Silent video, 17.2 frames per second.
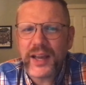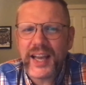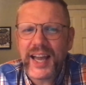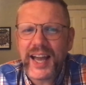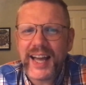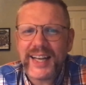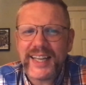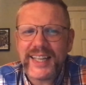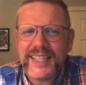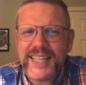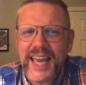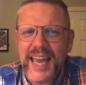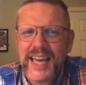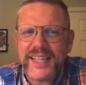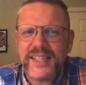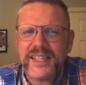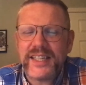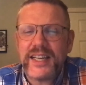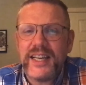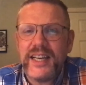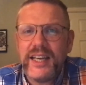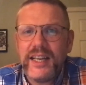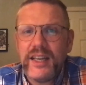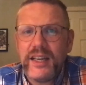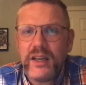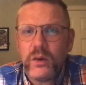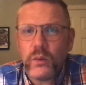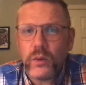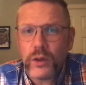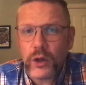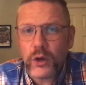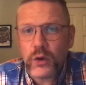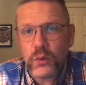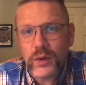at a desk
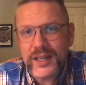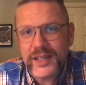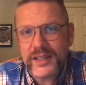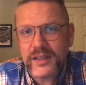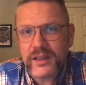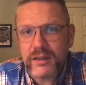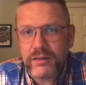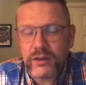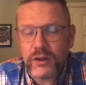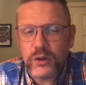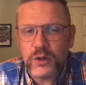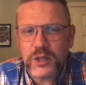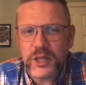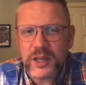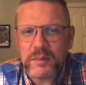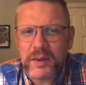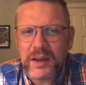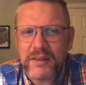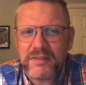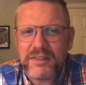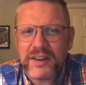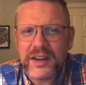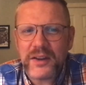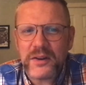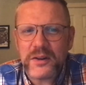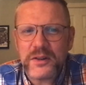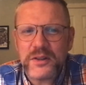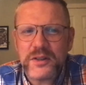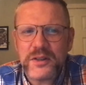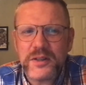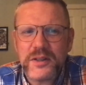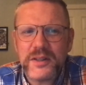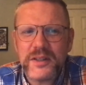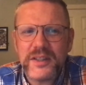without risk of losing my fingers.